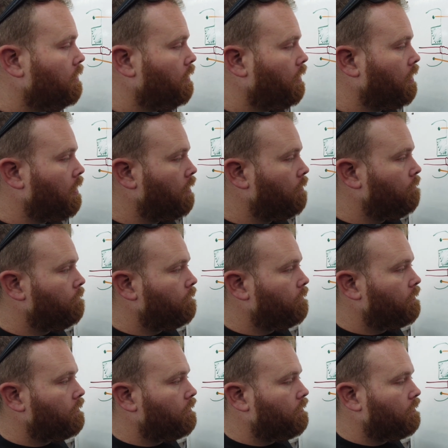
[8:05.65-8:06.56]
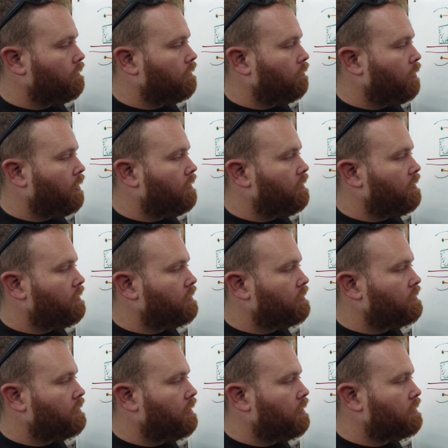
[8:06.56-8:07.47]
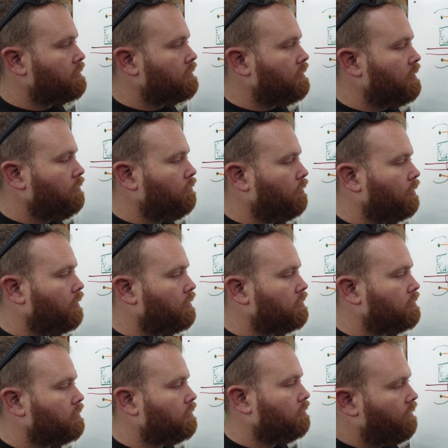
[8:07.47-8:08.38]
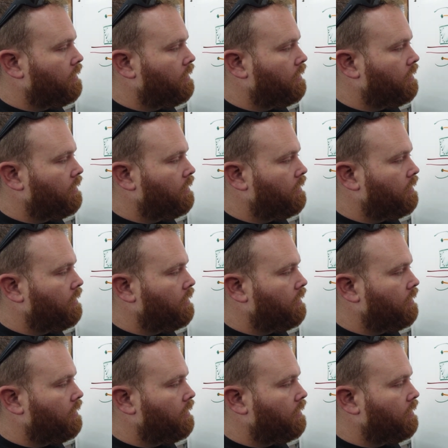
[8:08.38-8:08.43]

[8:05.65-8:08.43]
Um, the way that the C S T works,